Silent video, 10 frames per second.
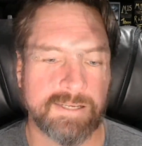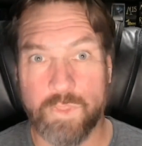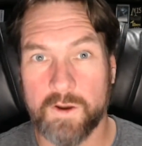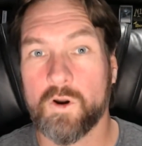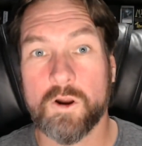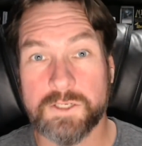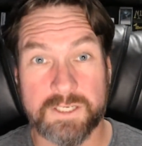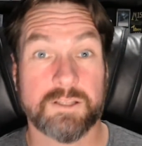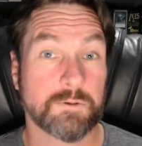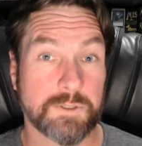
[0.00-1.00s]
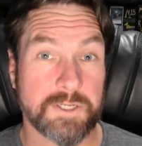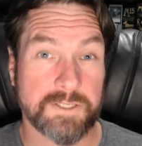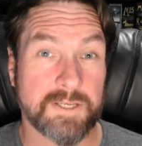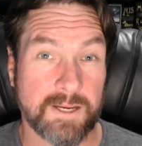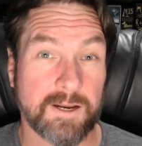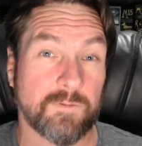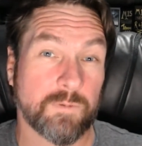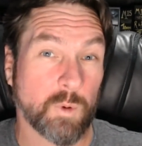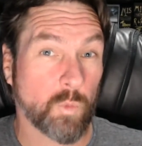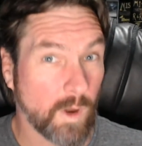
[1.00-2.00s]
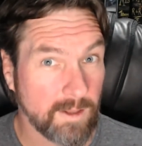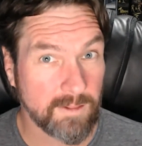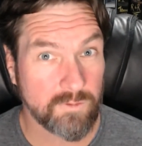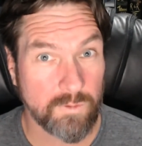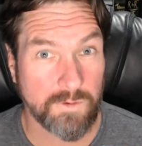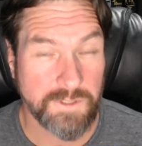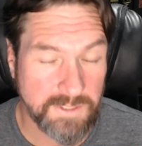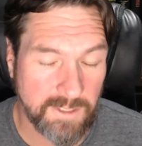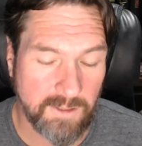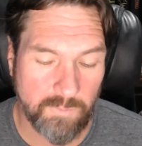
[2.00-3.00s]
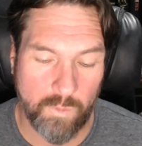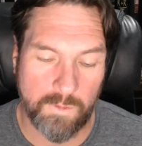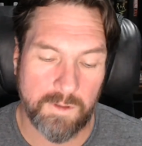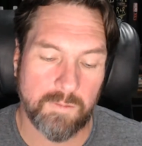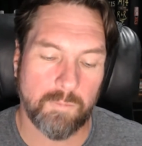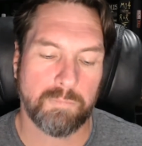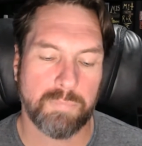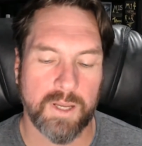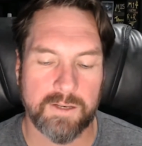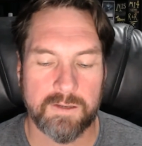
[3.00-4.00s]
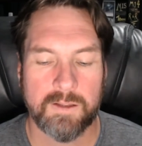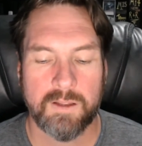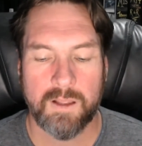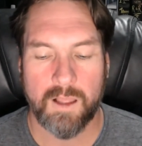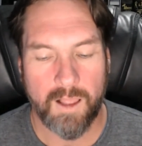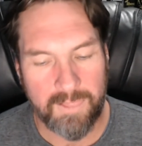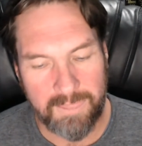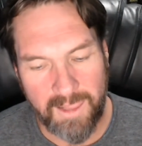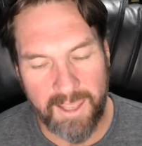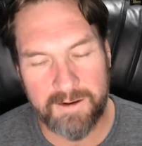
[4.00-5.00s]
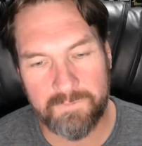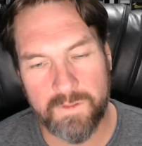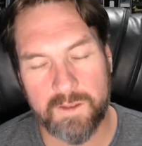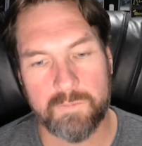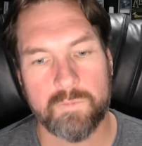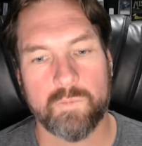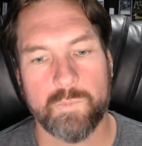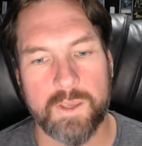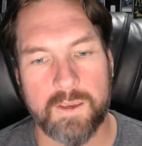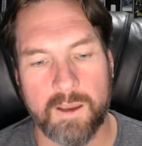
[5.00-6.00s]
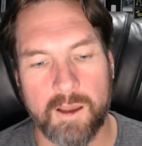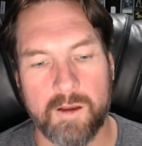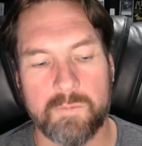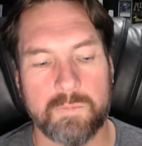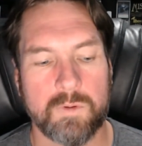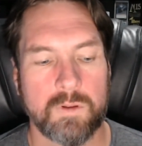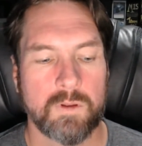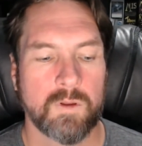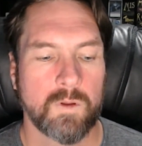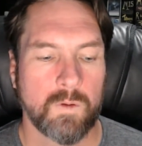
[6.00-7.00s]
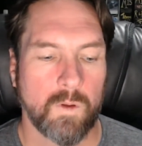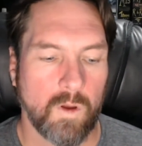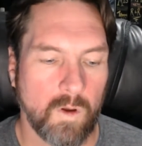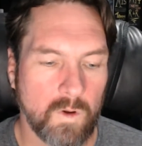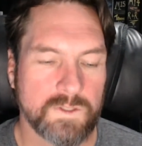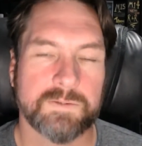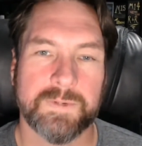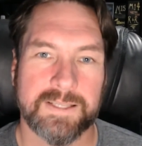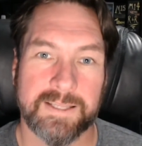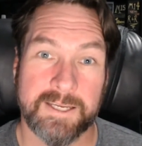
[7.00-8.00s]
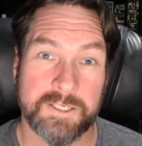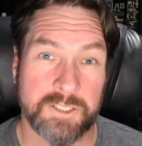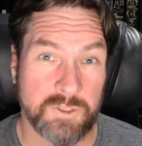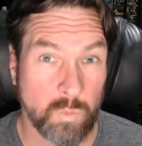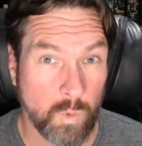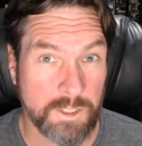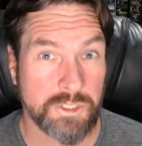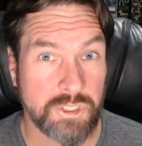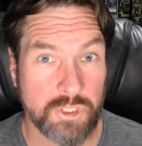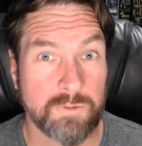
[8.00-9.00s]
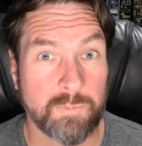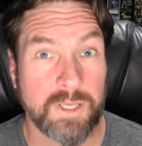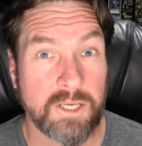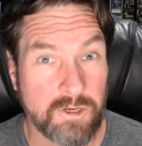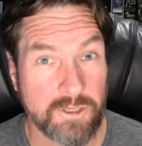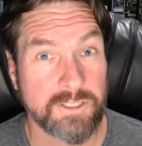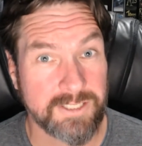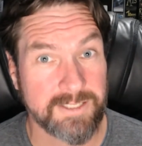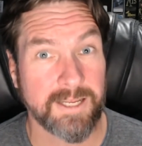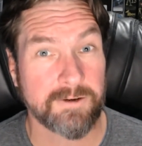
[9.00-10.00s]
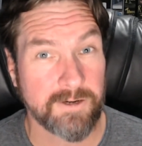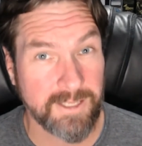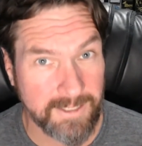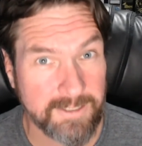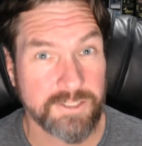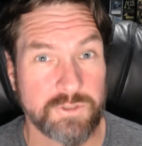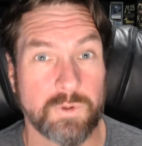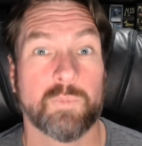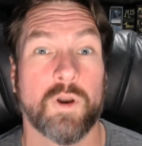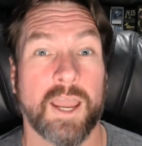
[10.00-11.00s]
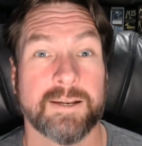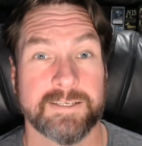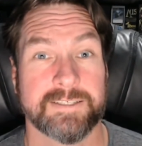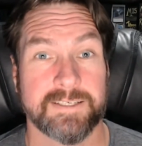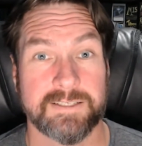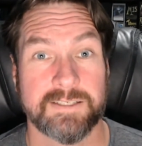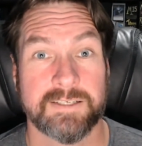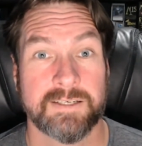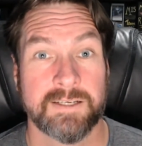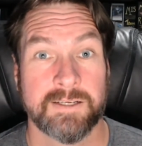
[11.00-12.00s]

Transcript: There are solutions here from a regulatory standpoint, but a lot of them become ultimately just what should be good standard industry practices.